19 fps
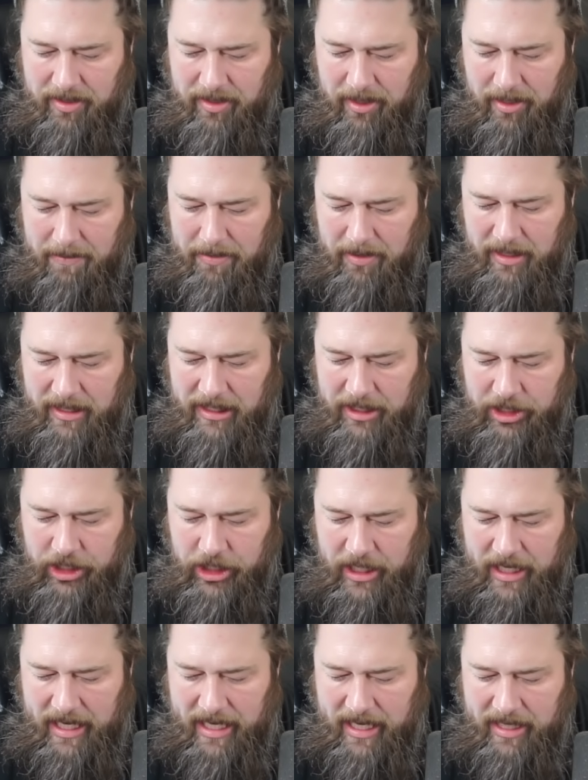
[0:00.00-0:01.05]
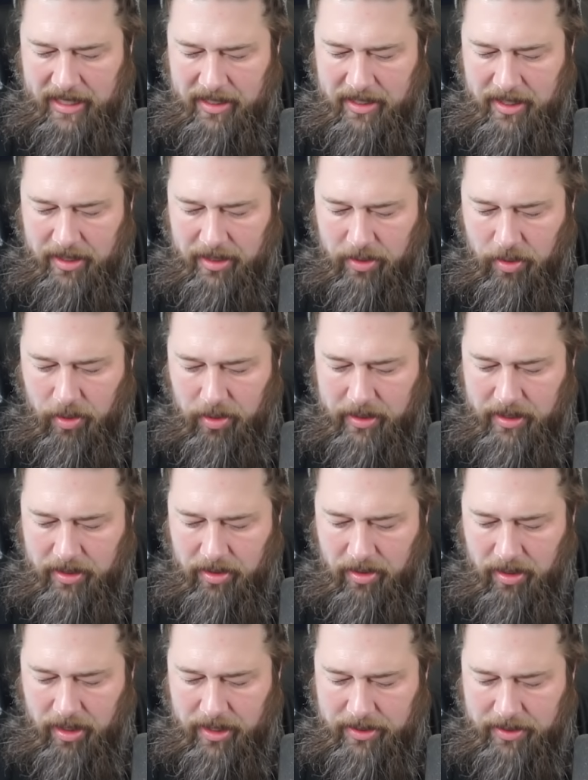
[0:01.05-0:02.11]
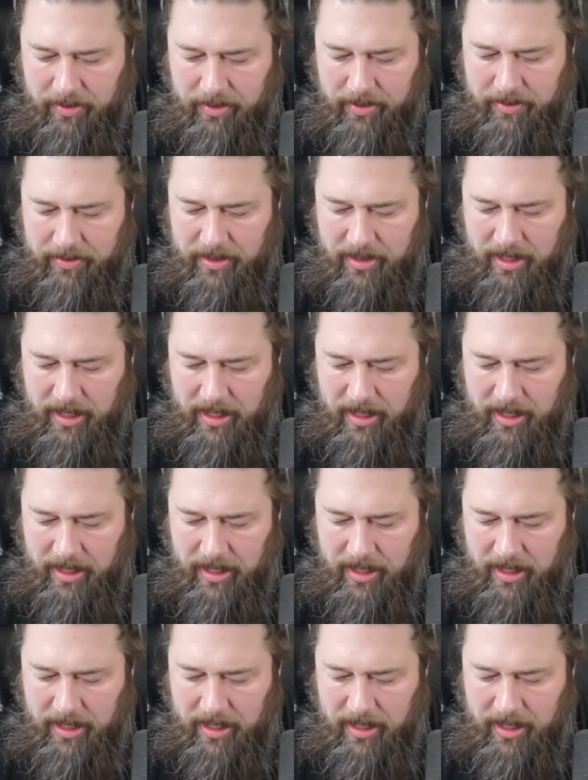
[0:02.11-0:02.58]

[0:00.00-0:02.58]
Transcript: Doubling Chant, Concordant Crossroads,